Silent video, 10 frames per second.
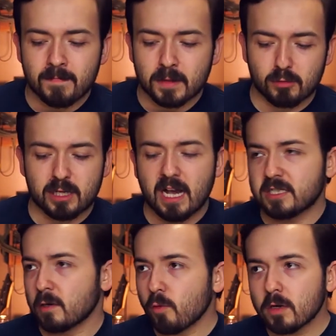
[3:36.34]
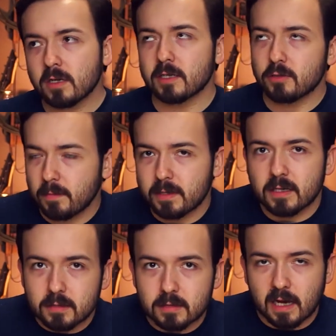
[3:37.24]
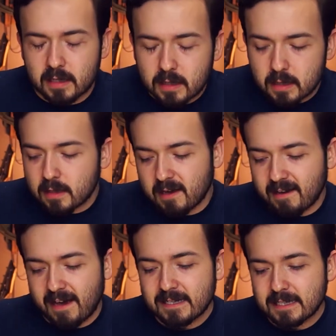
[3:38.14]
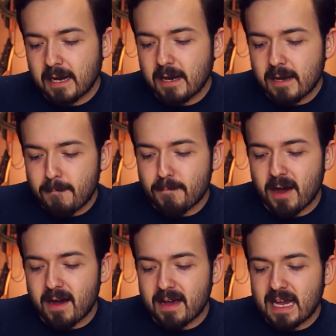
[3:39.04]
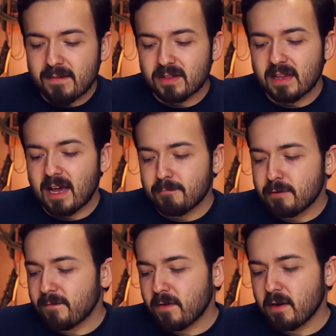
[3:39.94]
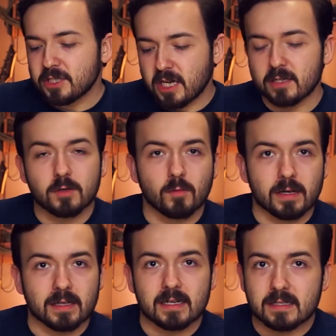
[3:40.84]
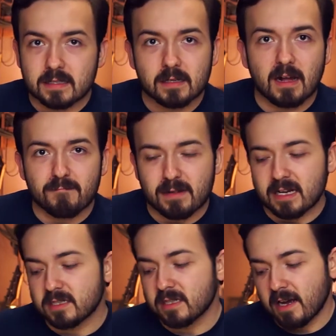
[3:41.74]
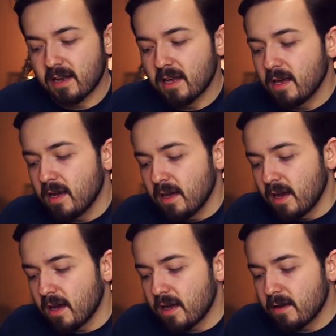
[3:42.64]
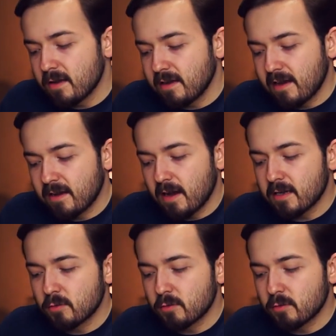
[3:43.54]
protection. And one could attribute it to technique, I guess. But even then, being very gentle with it, it's still I've managed to get uh, get cups